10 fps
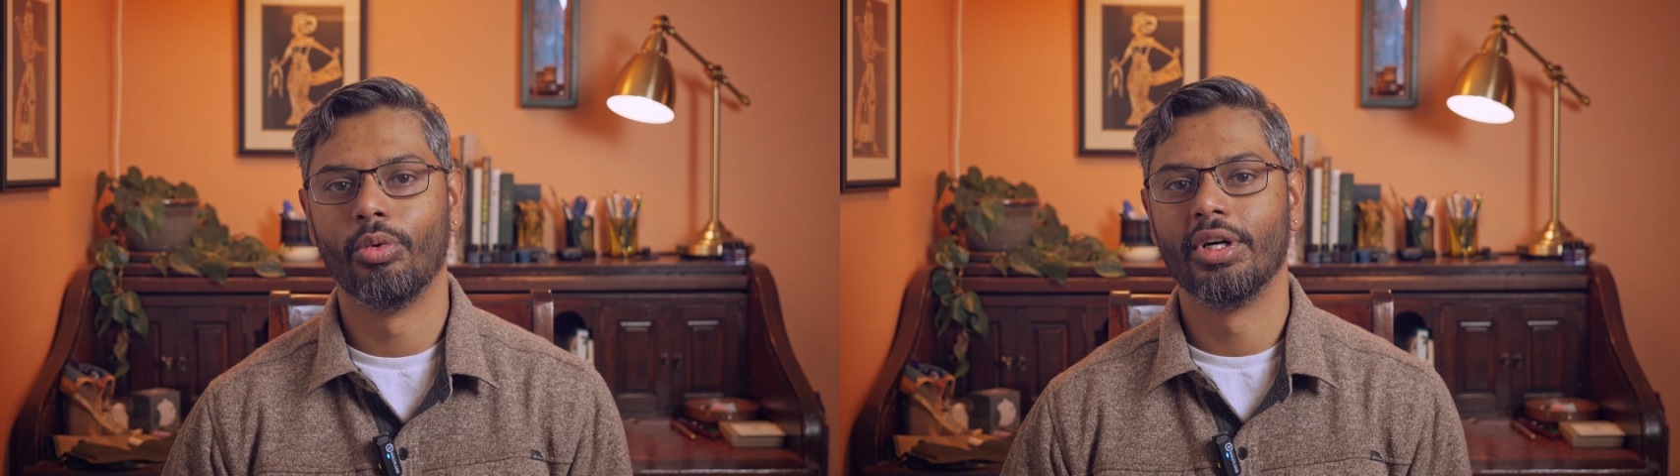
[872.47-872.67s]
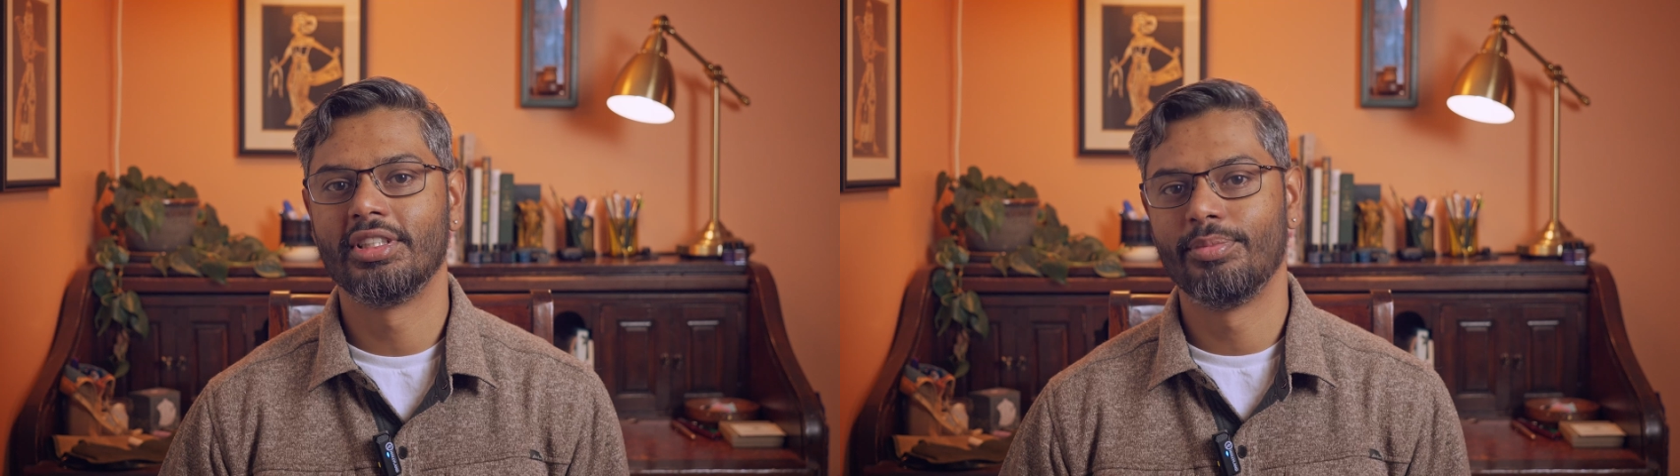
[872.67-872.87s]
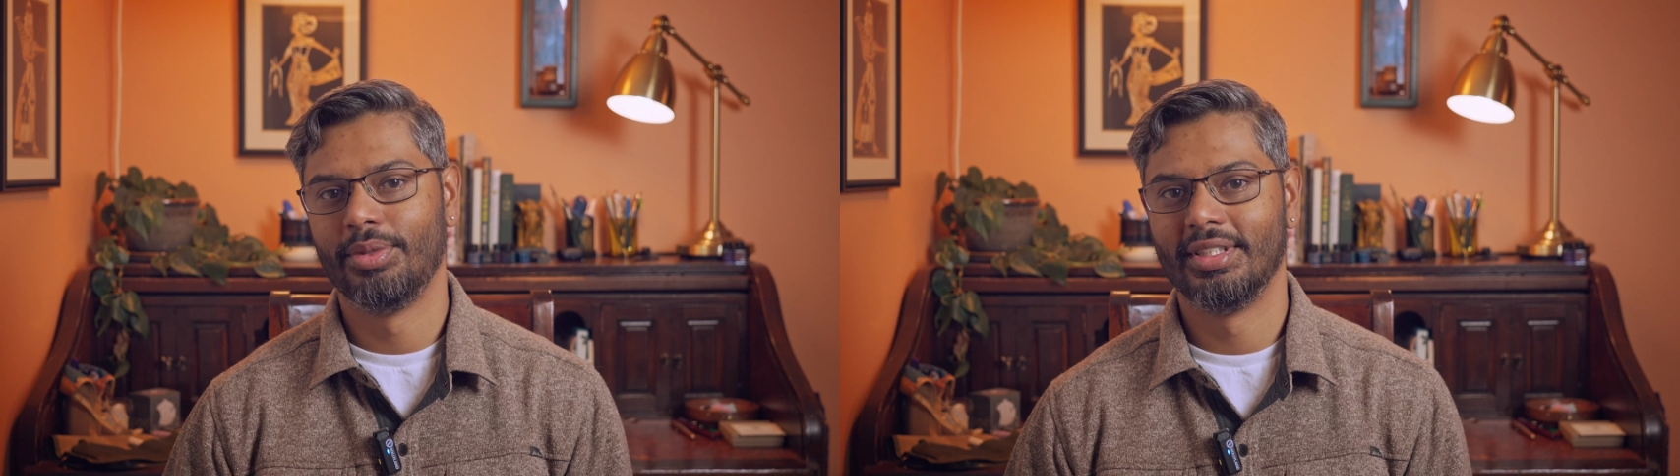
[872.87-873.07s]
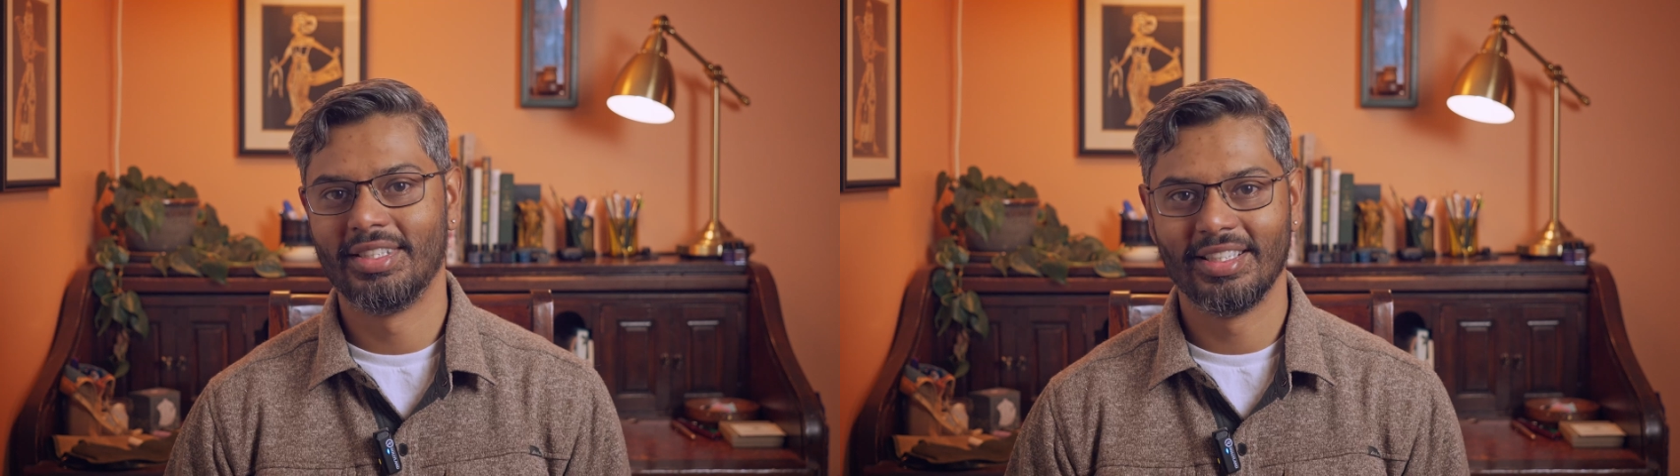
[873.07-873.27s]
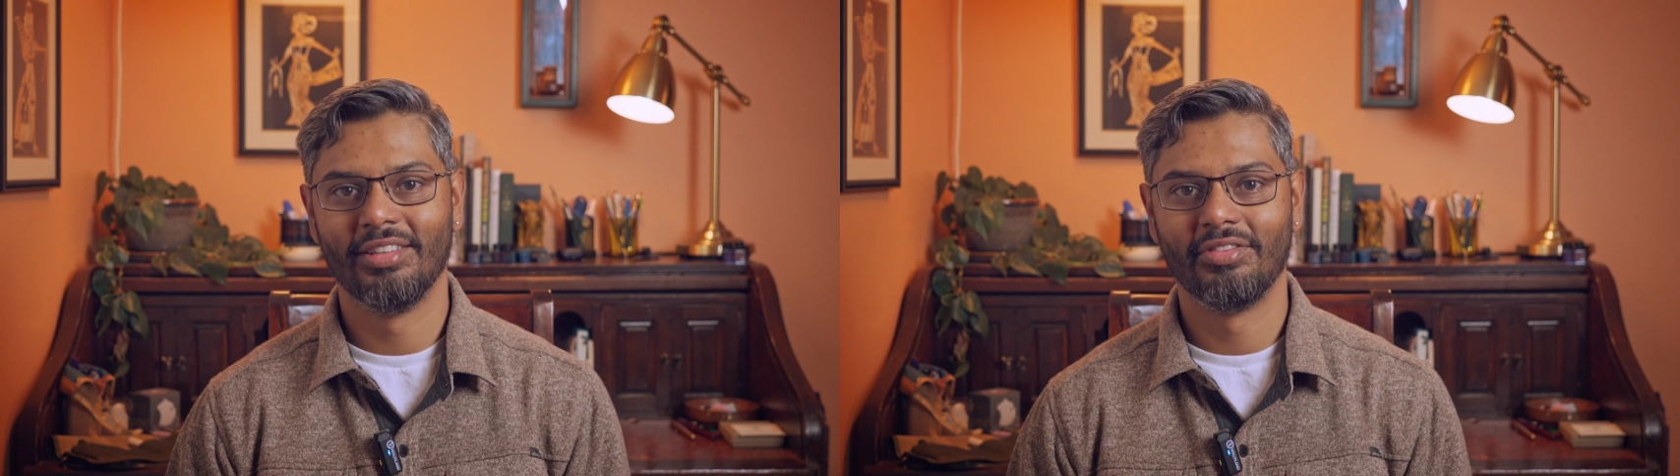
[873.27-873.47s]
what
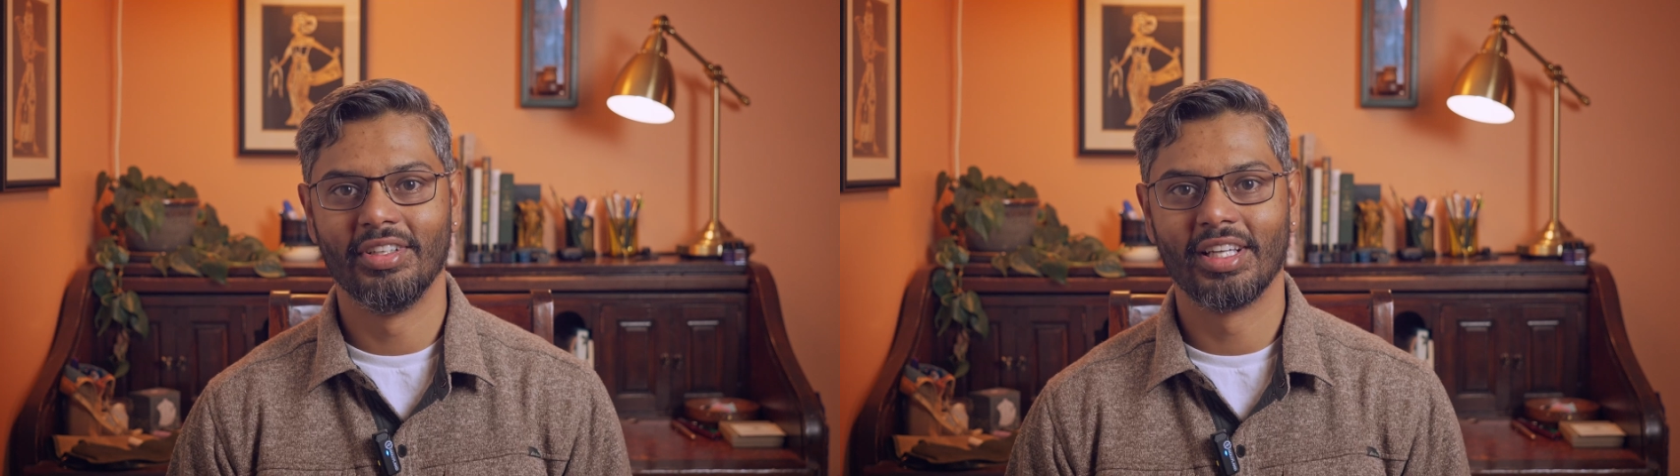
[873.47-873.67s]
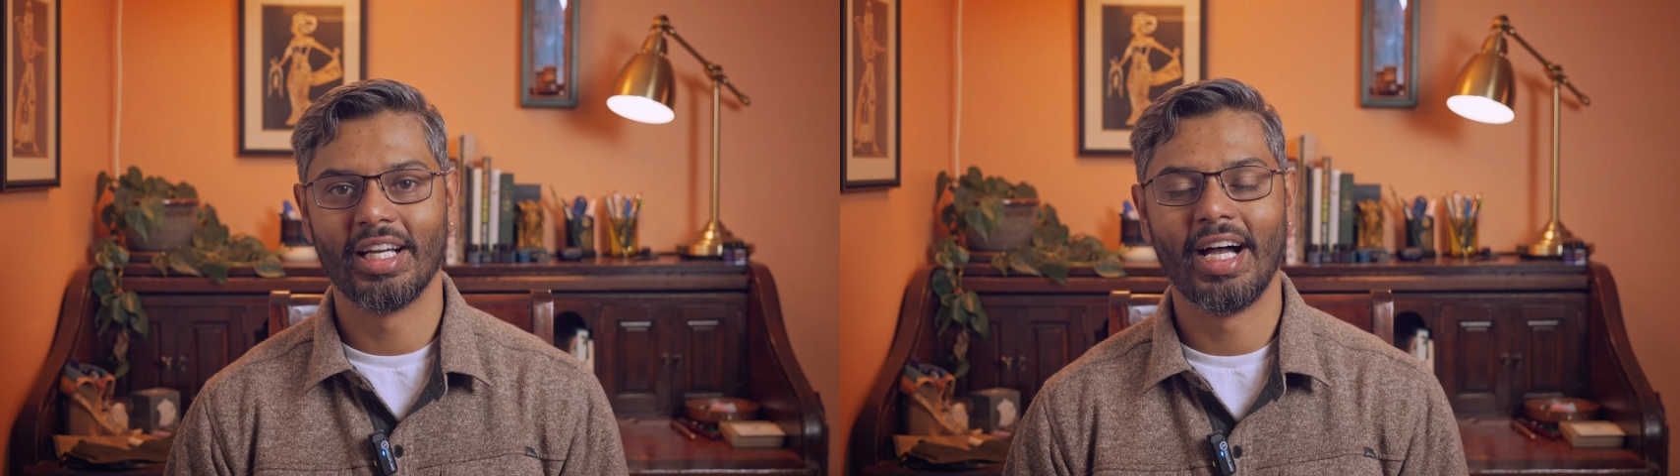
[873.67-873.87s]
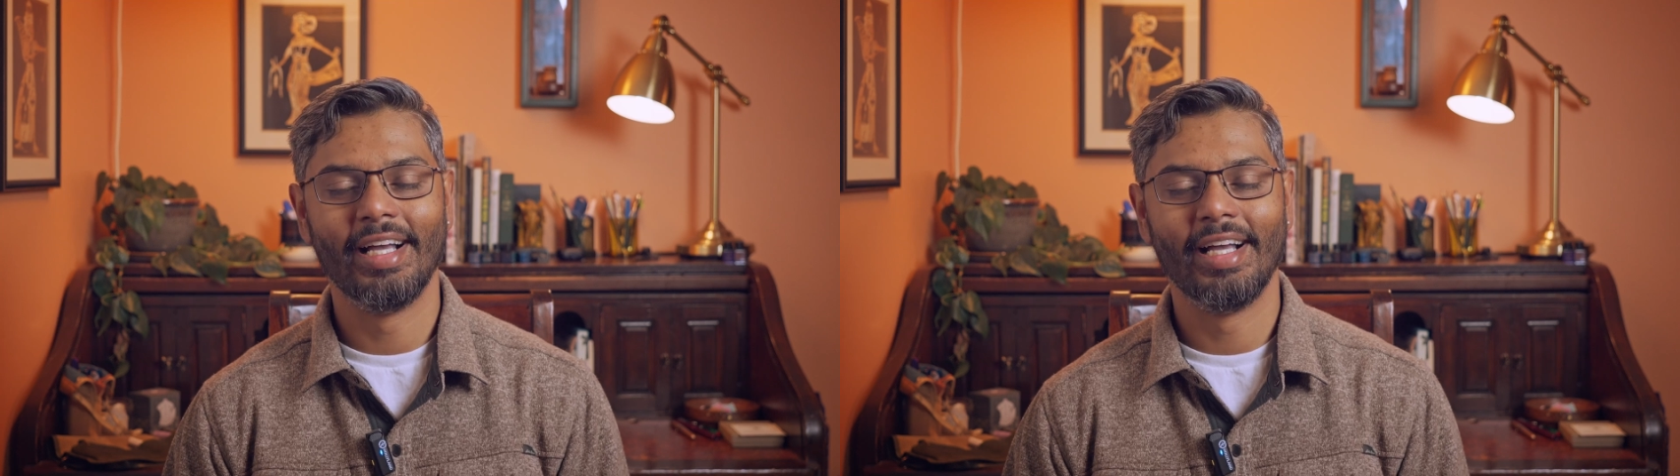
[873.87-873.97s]
specific